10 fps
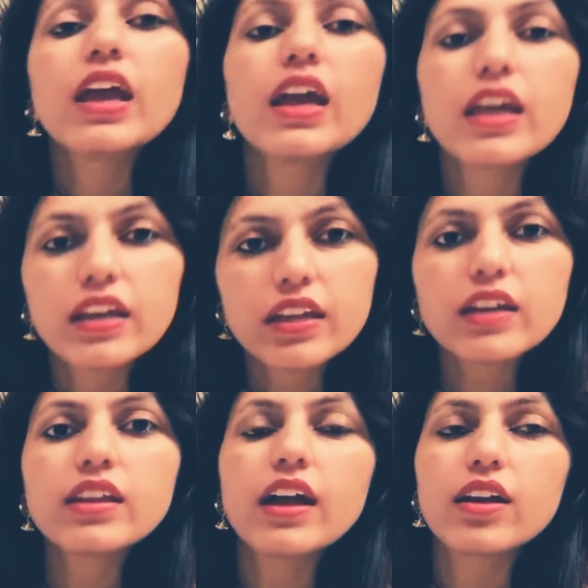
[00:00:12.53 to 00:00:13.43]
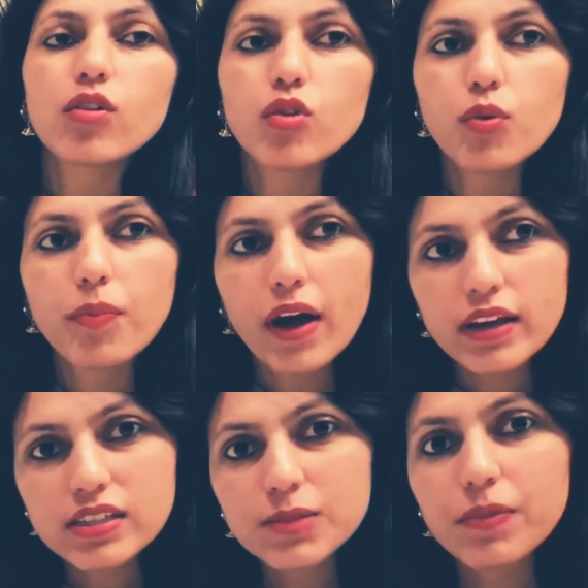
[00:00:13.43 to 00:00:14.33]
Anything that
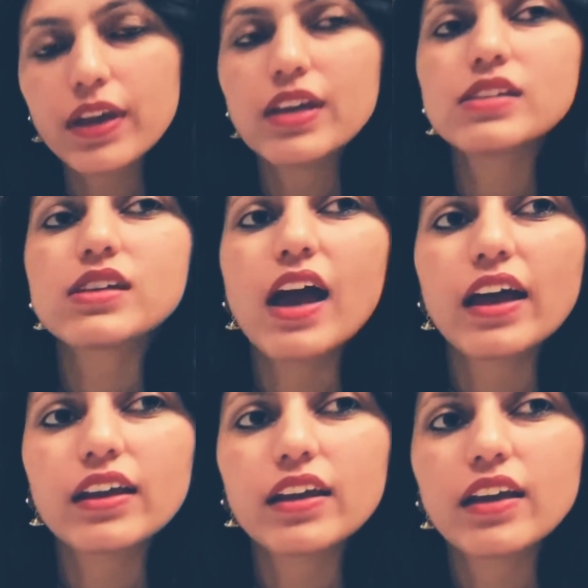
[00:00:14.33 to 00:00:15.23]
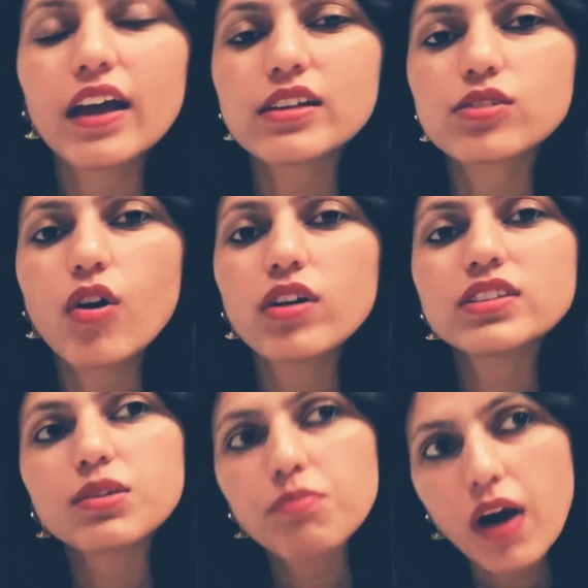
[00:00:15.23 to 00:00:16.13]
occupies space and it has got
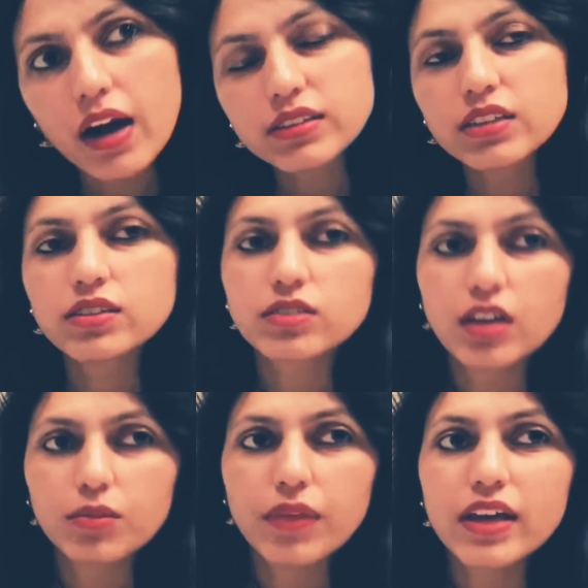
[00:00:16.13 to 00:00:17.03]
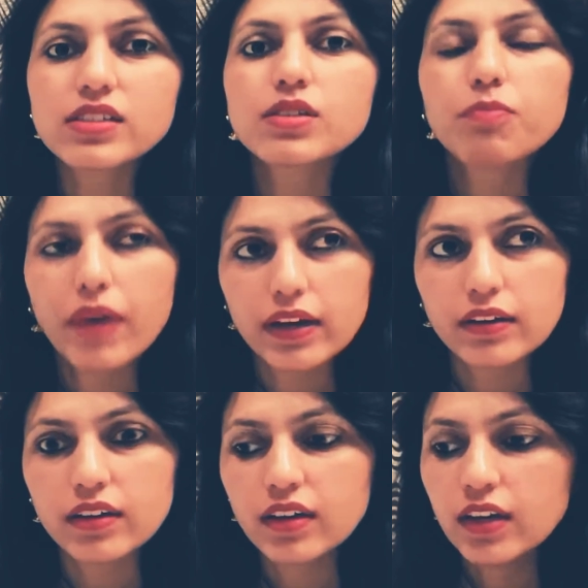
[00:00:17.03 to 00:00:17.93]
some mass is termed as matter.
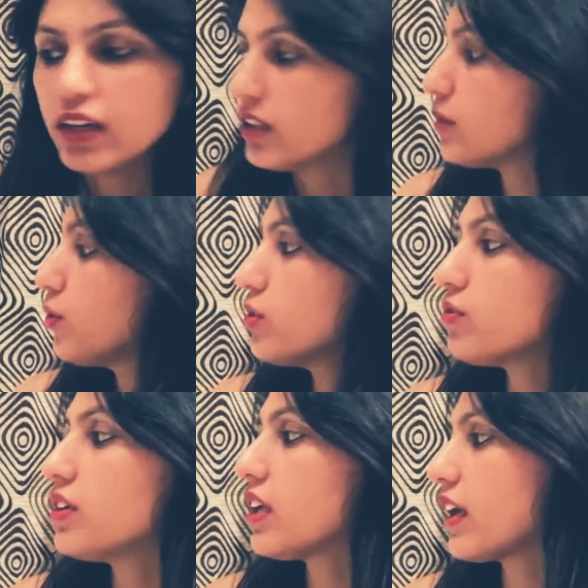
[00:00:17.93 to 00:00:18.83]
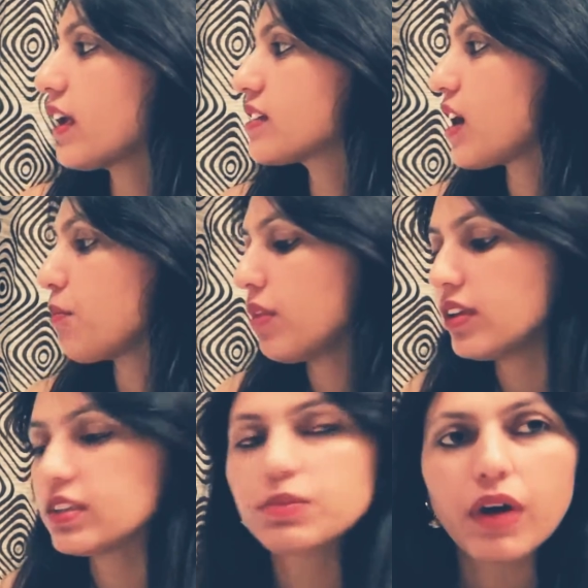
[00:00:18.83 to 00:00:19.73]
Suppose we'll take example
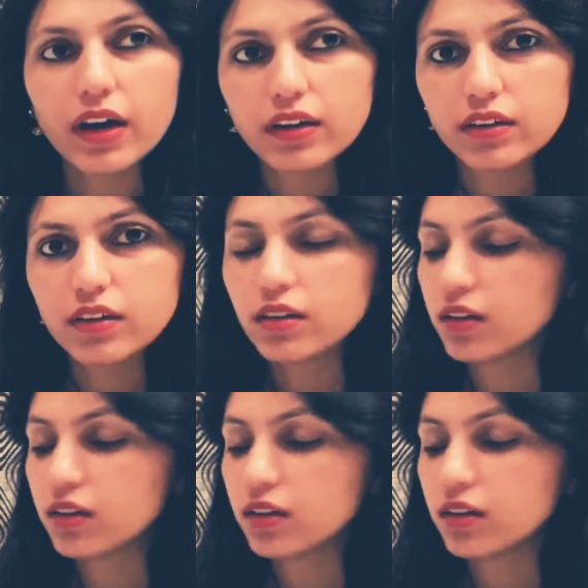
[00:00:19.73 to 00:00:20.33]
this marker.